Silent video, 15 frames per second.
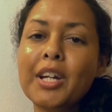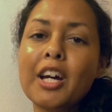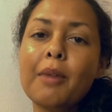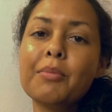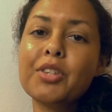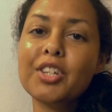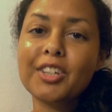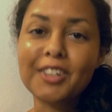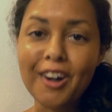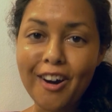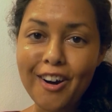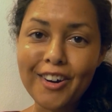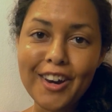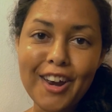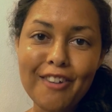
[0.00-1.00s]
it comes to
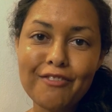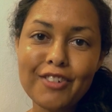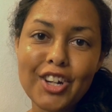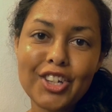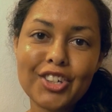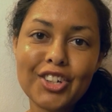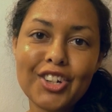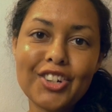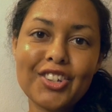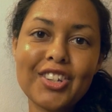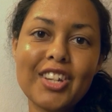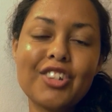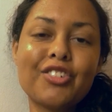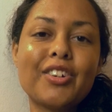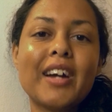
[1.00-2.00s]
car air fresheners,
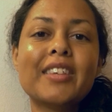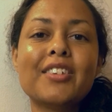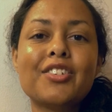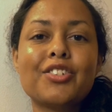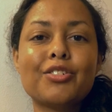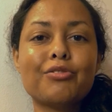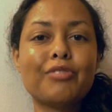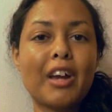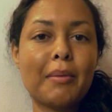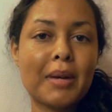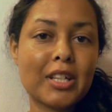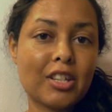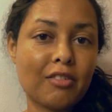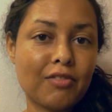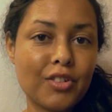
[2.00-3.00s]
try the
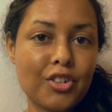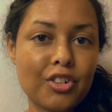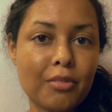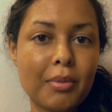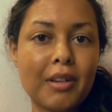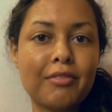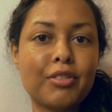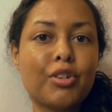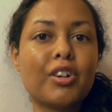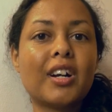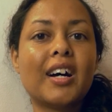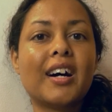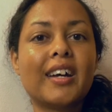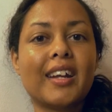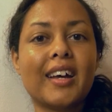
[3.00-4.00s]
ceramic diffuser by
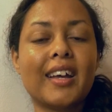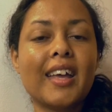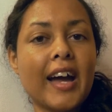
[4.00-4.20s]
Florihana.